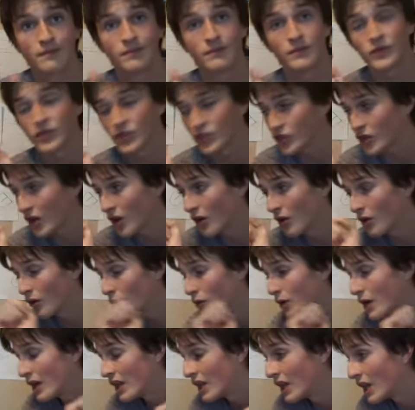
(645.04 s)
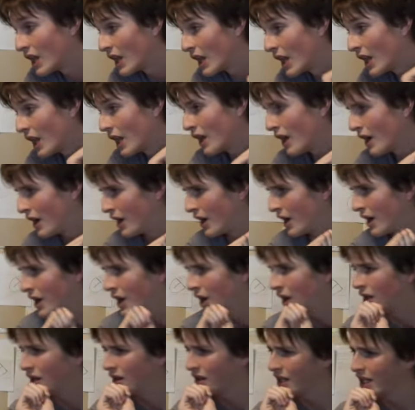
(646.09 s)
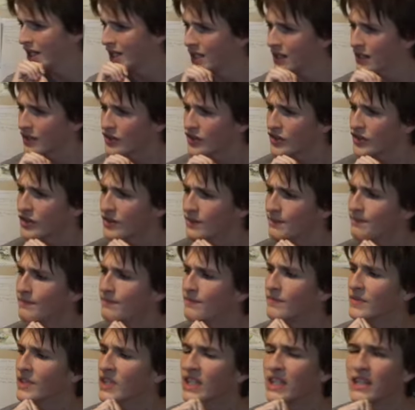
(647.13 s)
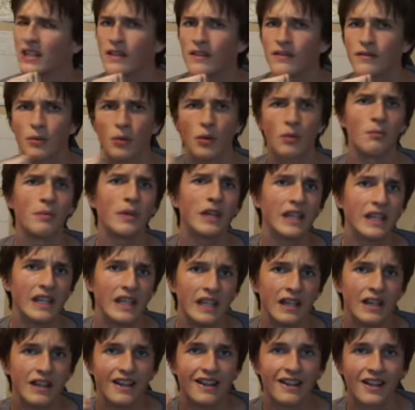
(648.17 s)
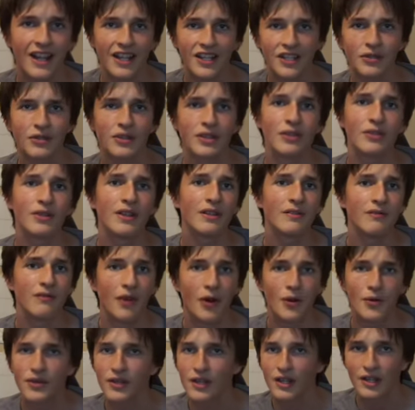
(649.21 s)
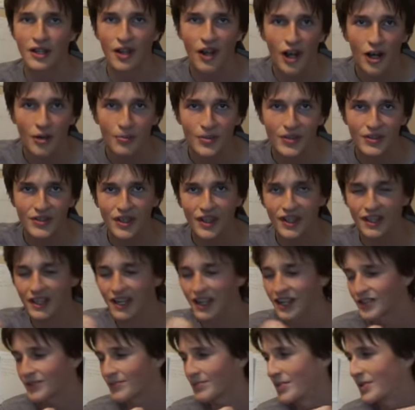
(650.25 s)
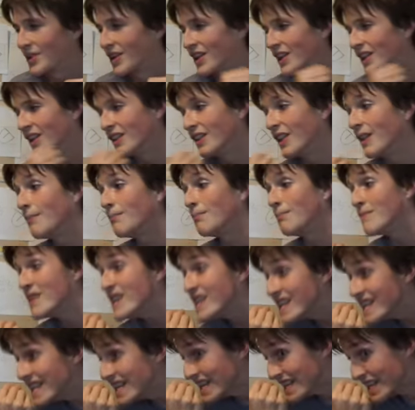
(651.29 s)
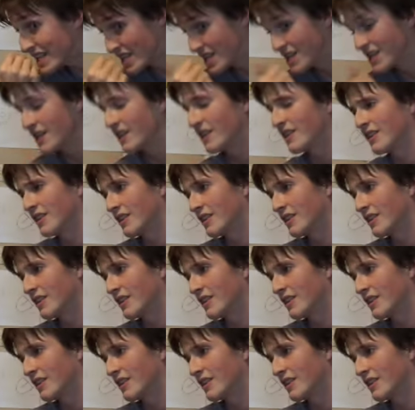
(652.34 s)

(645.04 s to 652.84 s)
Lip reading: So, let us give, well, me, you can vote in the comments, I guess, but let me